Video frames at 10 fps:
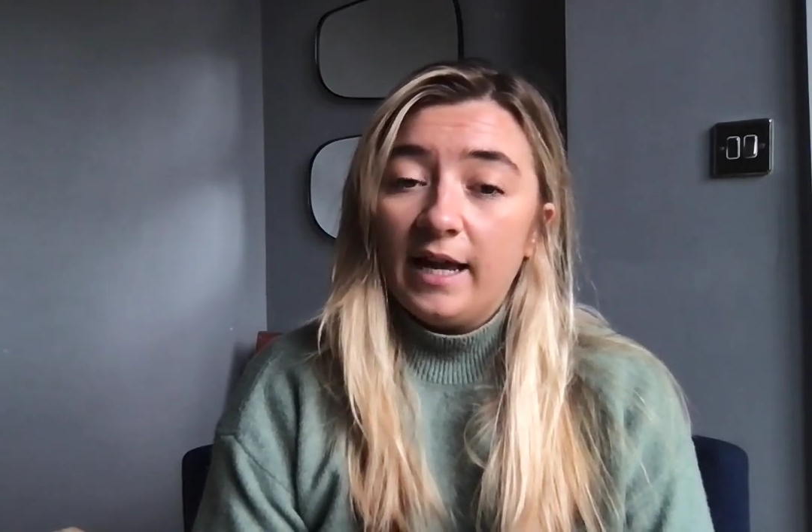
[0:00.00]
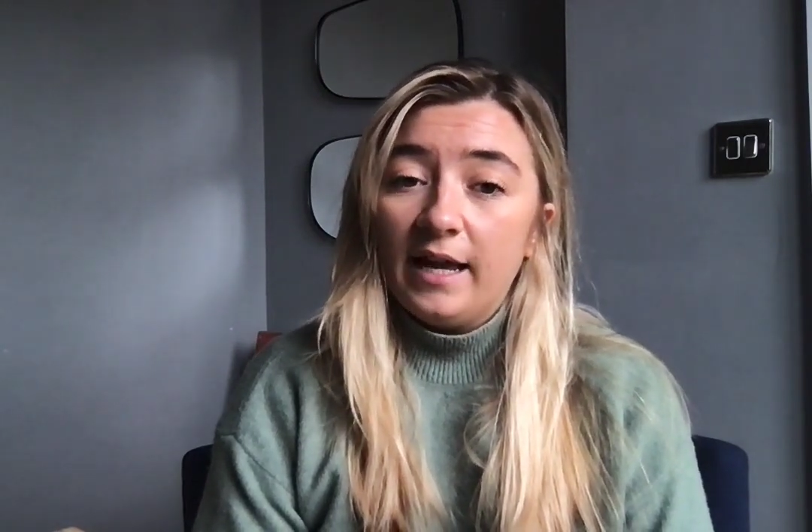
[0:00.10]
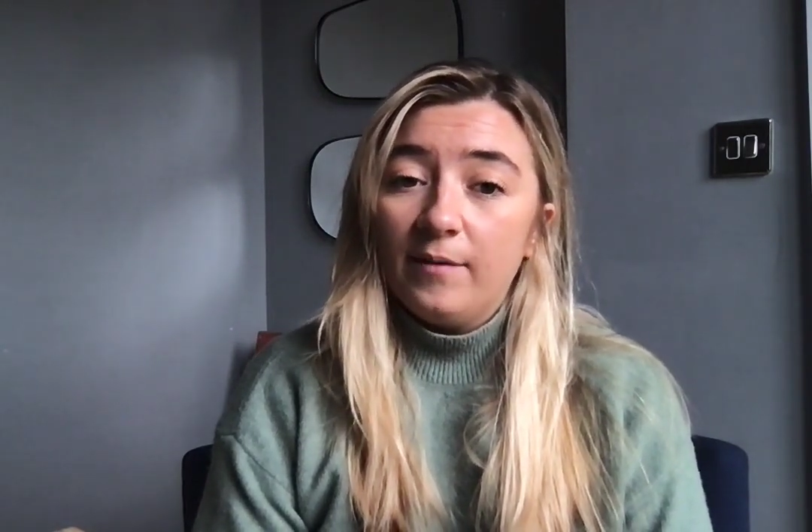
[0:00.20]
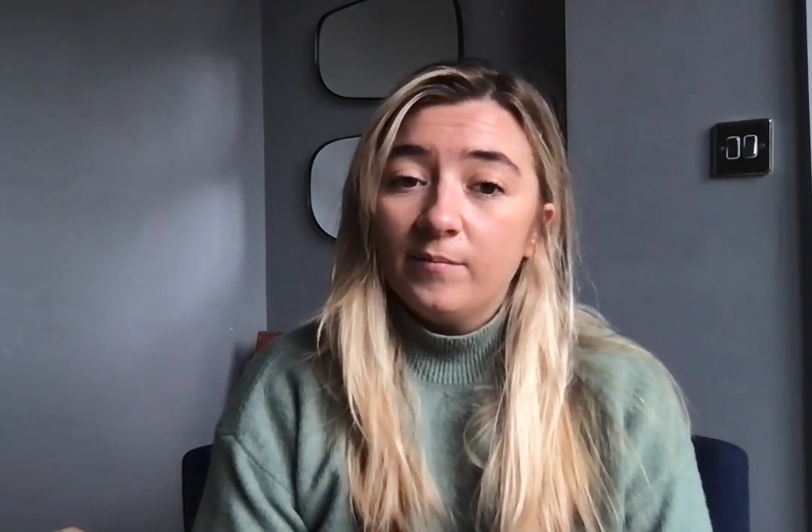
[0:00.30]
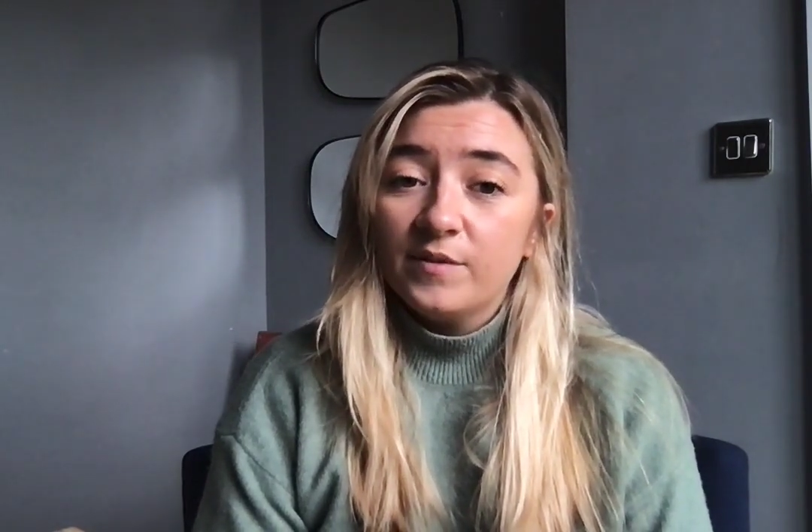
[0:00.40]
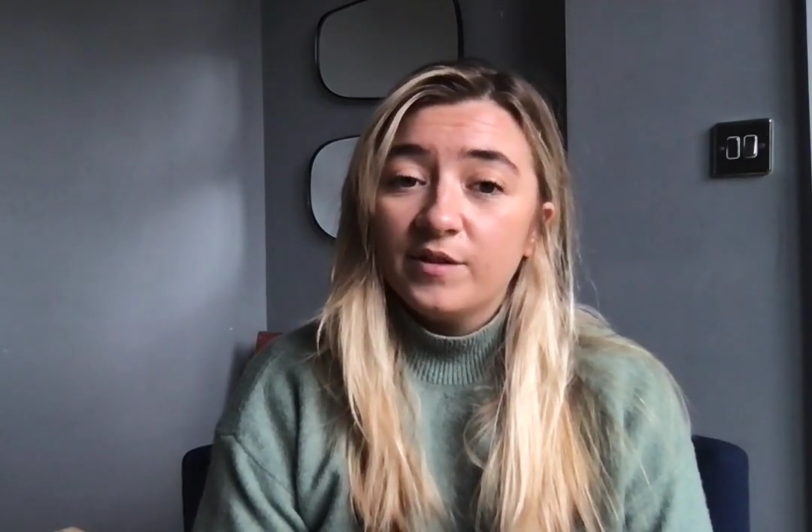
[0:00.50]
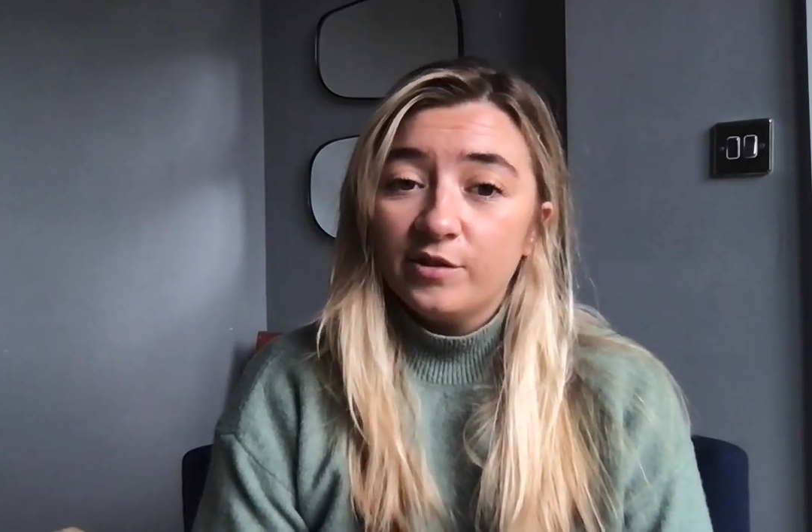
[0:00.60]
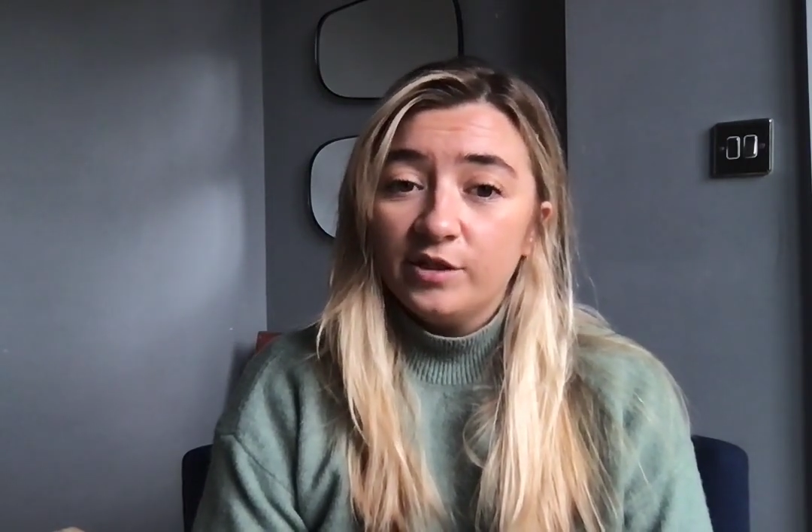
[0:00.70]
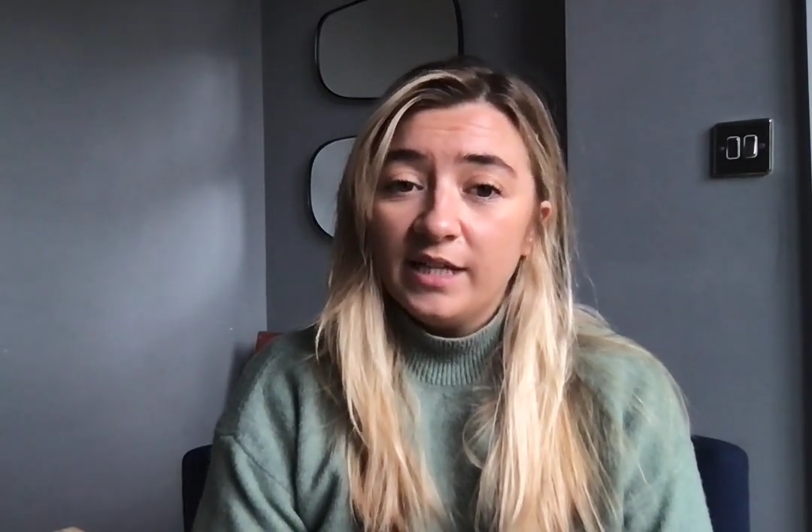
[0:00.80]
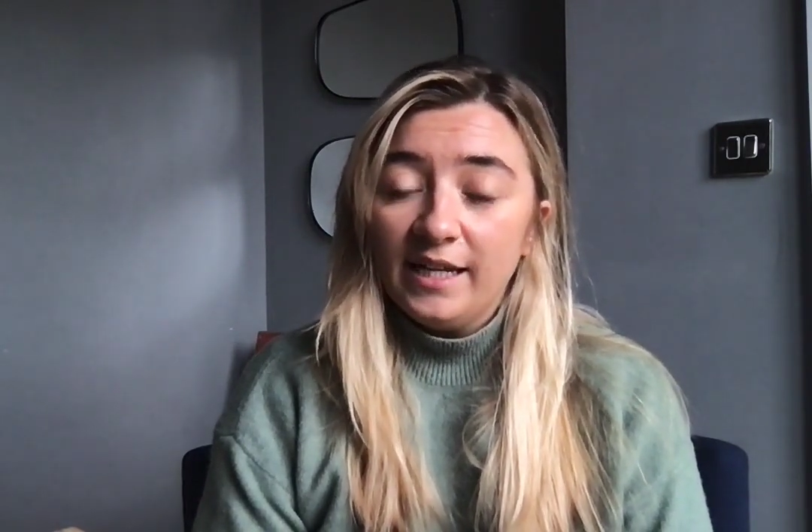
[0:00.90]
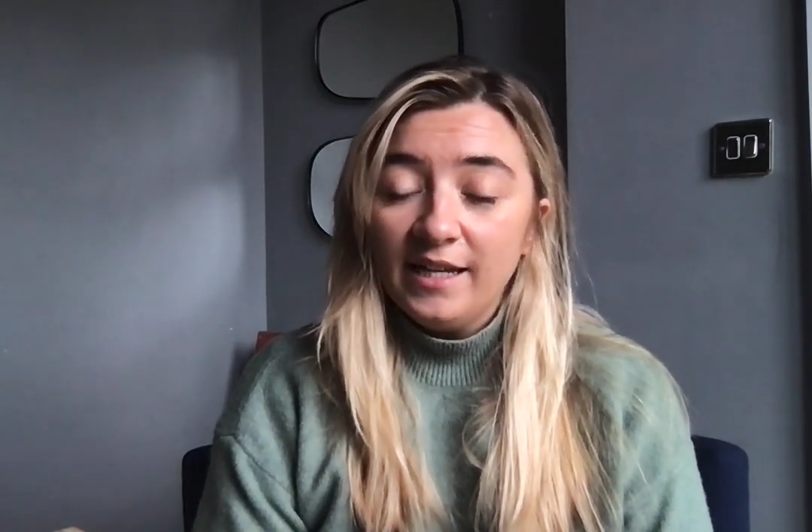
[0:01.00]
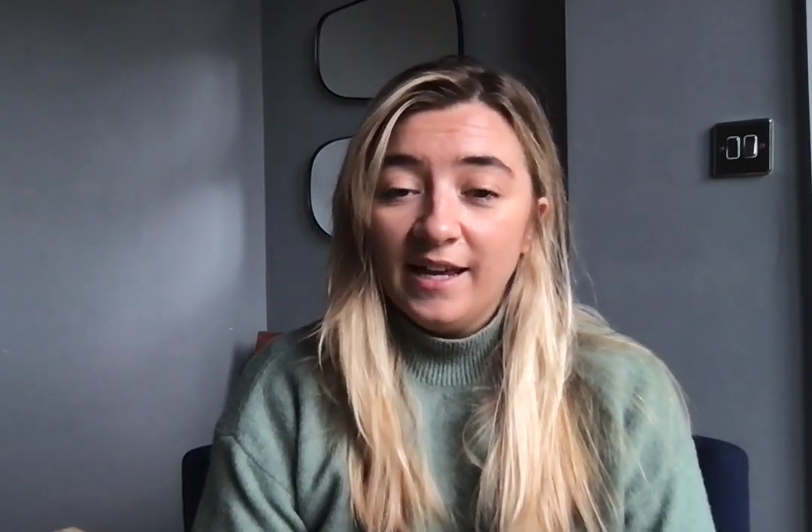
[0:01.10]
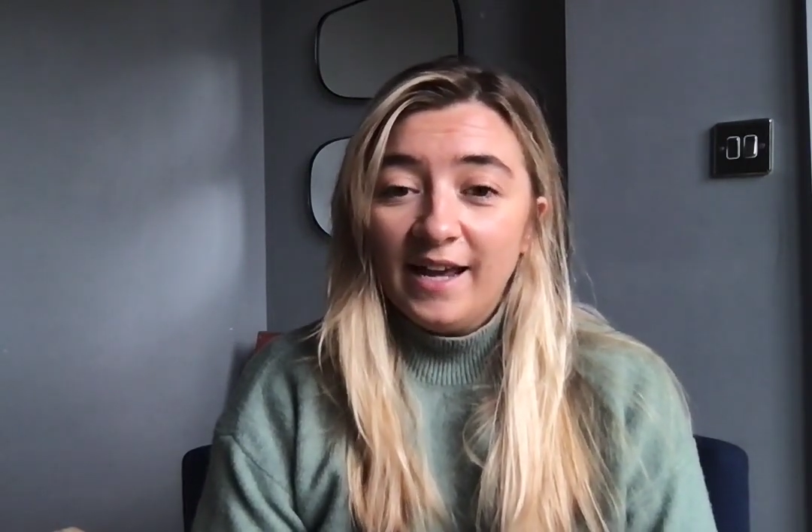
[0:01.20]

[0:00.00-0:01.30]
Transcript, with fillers: um, study